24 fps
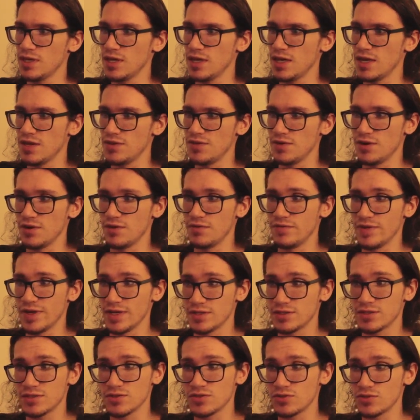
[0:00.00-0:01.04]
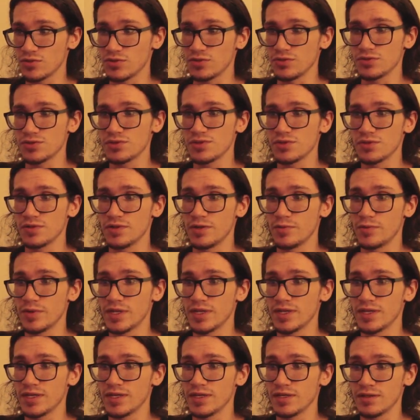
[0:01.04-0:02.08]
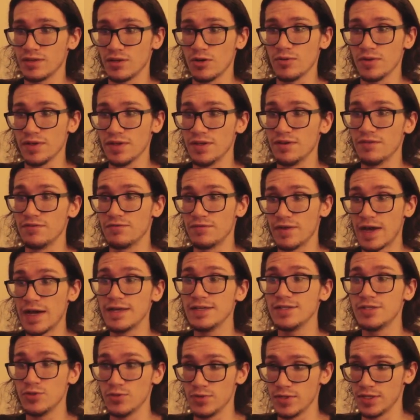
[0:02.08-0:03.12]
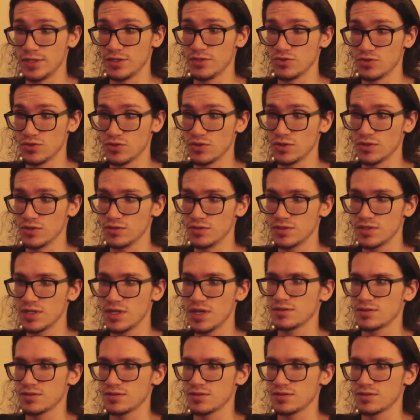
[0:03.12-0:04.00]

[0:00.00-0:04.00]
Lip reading: and then advanced controls, so then we can get, and then fine tuning controls.